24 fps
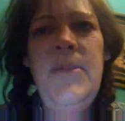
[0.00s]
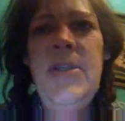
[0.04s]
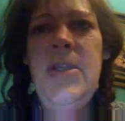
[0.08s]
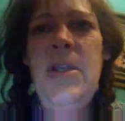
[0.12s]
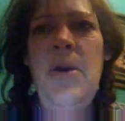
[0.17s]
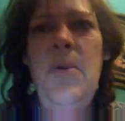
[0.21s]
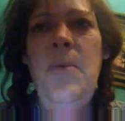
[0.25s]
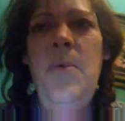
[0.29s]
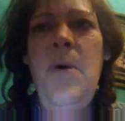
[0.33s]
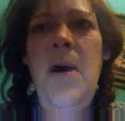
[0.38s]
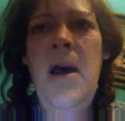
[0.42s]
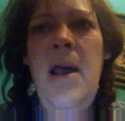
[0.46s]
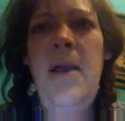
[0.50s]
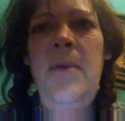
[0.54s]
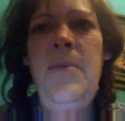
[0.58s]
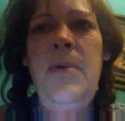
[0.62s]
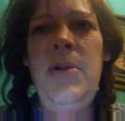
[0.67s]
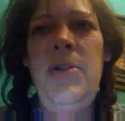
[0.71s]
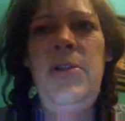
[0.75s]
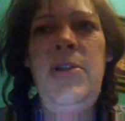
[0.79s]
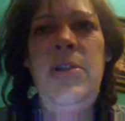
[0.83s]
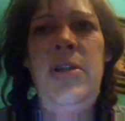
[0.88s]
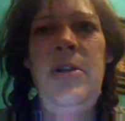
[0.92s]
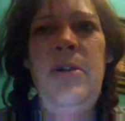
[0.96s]
So why
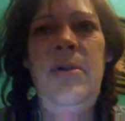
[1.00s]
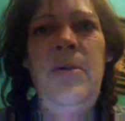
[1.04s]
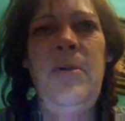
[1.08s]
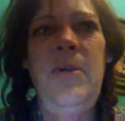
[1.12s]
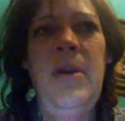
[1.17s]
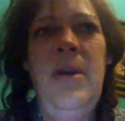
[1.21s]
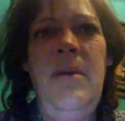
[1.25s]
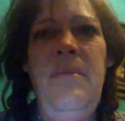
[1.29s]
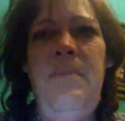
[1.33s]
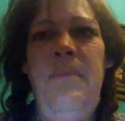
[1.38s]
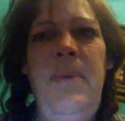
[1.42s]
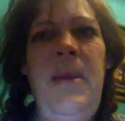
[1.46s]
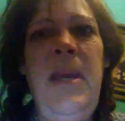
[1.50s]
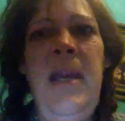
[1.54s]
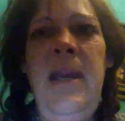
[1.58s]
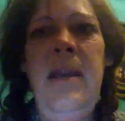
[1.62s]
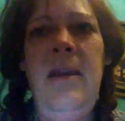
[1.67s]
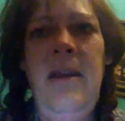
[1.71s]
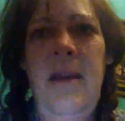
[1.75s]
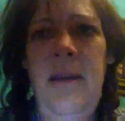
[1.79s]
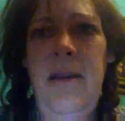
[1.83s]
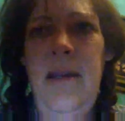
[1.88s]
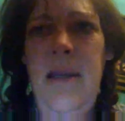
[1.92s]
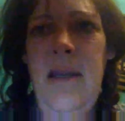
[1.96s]
would you
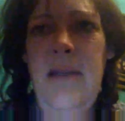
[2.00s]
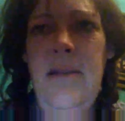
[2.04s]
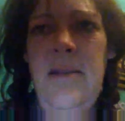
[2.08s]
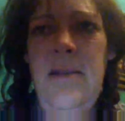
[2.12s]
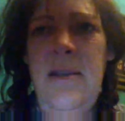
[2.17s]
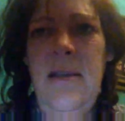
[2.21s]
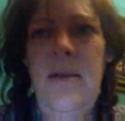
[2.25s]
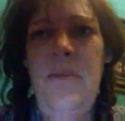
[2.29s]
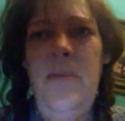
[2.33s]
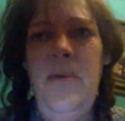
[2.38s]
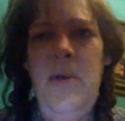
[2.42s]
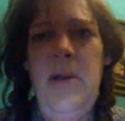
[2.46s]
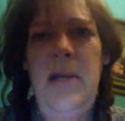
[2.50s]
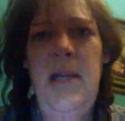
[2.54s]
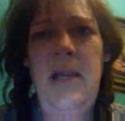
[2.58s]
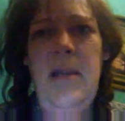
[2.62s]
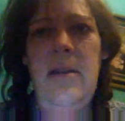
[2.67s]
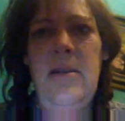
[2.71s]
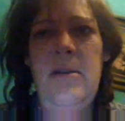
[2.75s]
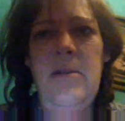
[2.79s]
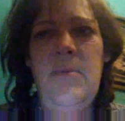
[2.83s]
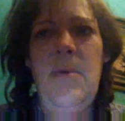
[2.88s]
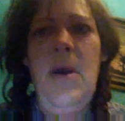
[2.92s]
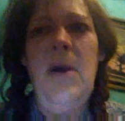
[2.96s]
compete against someone
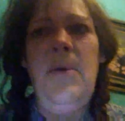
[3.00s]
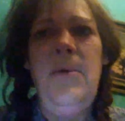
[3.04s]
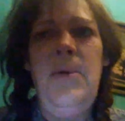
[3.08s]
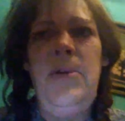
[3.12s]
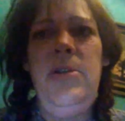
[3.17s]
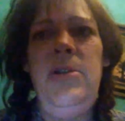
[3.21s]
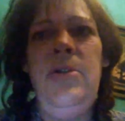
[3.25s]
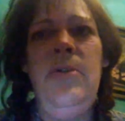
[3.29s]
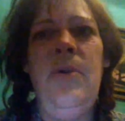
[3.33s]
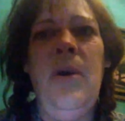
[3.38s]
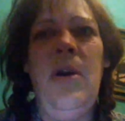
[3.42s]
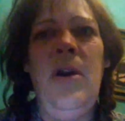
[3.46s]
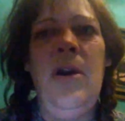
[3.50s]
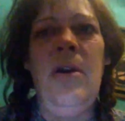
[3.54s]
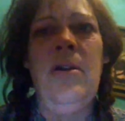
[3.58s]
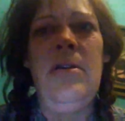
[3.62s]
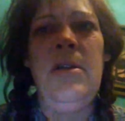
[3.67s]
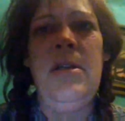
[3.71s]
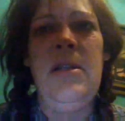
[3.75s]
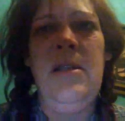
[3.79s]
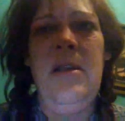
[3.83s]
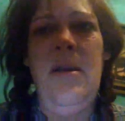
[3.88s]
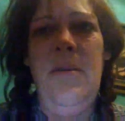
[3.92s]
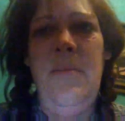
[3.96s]
else? Why would you
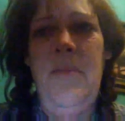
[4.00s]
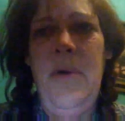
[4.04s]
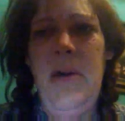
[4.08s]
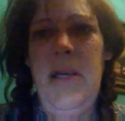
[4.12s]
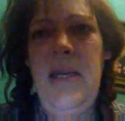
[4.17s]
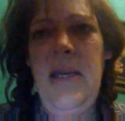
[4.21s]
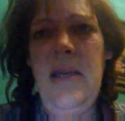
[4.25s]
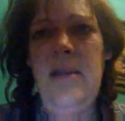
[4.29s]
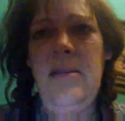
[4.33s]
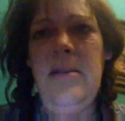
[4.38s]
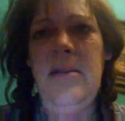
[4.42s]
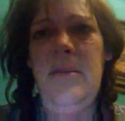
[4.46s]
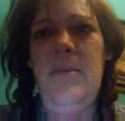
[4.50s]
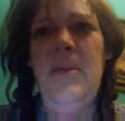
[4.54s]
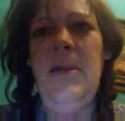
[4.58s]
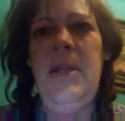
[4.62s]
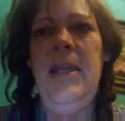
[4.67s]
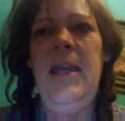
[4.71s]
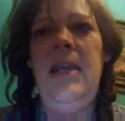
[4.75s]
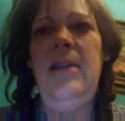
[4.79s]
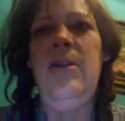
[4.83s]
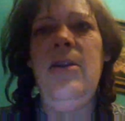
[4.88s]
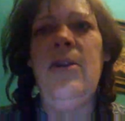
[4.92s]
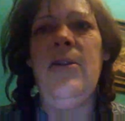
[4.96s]
hurt someone else? And when
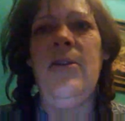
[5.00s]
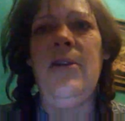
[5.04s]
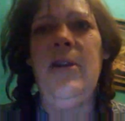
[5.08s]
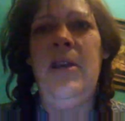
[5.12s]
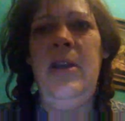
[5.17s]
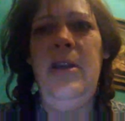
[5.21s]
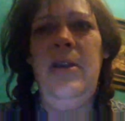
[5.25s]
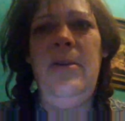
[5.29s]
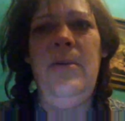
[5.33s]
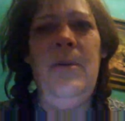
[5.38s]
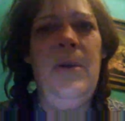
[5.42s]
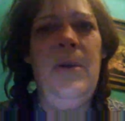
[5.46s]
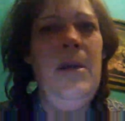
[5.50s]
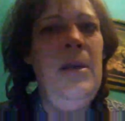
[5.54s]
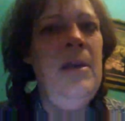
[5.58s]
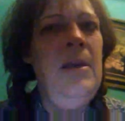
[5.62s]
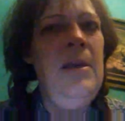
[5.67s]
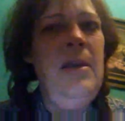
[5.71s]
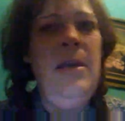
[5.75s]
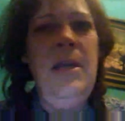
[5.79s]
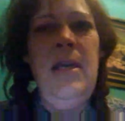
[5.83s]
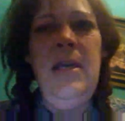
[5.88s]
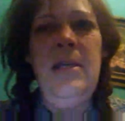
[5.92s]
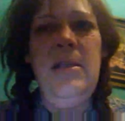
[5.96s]
they hurt you,
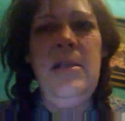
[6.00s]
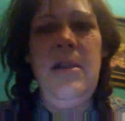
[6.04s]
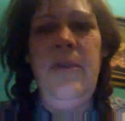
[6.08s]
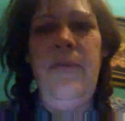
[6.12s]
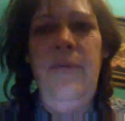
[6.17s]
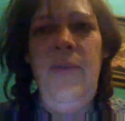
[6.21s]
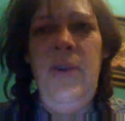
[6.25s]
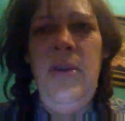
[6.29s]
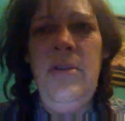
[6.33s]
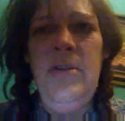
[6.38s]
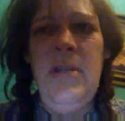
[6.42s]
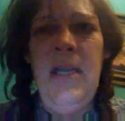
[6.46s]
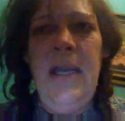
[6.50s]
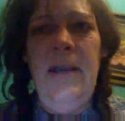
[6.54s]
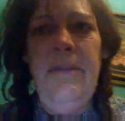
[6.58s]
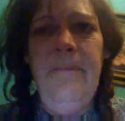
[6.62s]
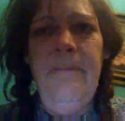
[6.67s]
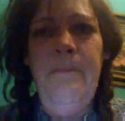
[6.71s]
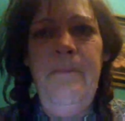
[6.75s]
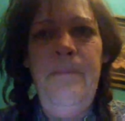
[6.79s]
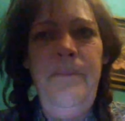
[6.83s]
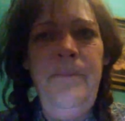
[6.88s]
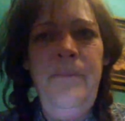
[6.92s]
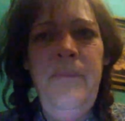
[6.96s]
it's confusing.
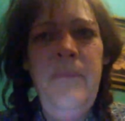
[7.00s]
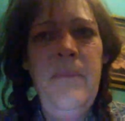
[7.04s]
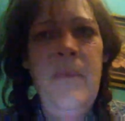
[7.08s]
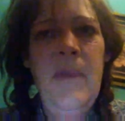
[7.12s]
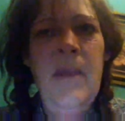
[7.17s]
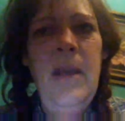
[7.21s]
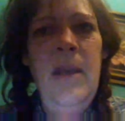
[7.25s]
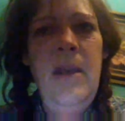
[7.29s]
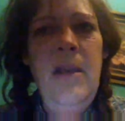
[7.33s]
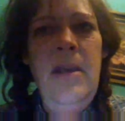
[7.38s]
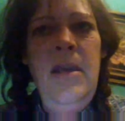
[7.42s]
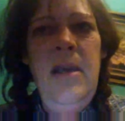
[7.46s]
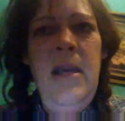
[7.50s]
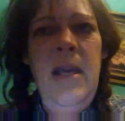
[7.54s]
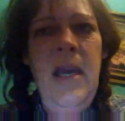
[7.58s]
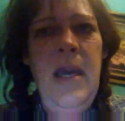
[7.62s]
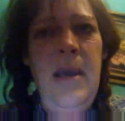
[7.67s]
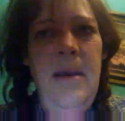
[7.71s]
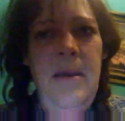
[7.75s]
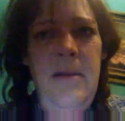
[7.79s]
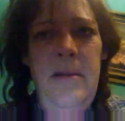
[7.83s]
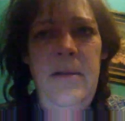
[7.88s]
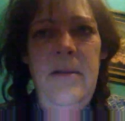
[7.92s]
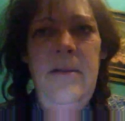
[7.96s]

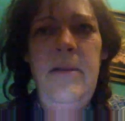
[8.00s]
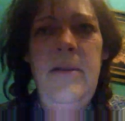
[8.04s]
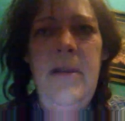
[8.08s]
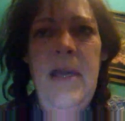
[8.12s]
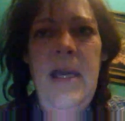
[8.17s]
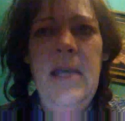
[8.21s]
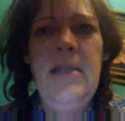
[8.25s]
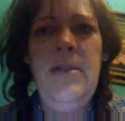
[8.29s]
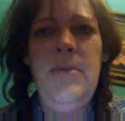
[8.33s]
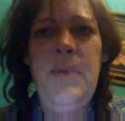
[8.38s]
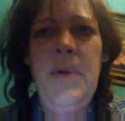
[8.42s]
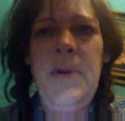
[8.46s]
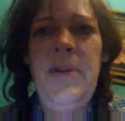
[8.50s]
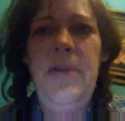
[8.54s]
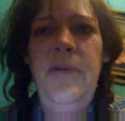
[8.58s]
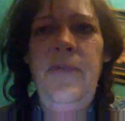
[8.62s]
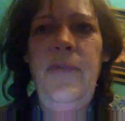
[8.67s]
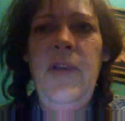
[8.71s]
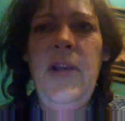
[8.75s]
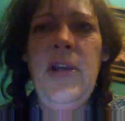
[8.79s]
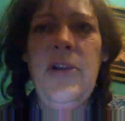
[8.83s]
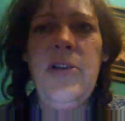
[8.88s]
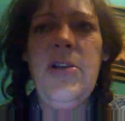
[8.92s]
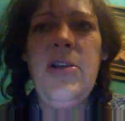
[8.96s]
And that's where the
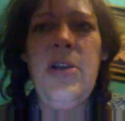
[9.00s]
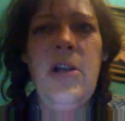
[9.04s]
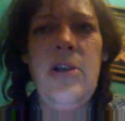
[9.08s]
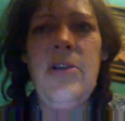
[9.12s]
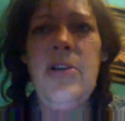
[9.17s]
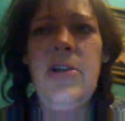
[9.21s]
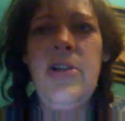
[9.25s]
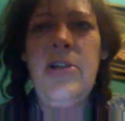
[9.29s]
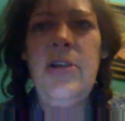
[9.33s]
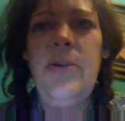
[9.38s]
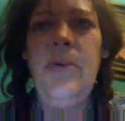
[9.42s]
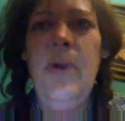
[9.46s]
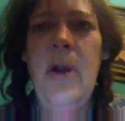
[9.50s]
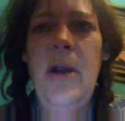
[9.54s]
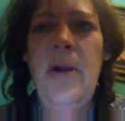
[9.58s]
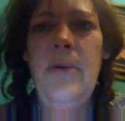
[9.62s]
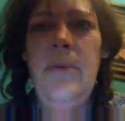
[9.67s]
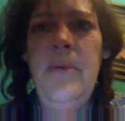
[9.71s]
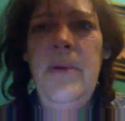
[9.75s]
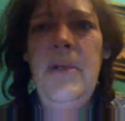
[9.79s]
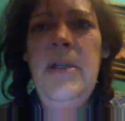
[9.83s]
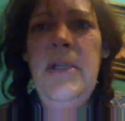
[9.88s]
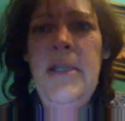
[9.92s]
fear starts to grow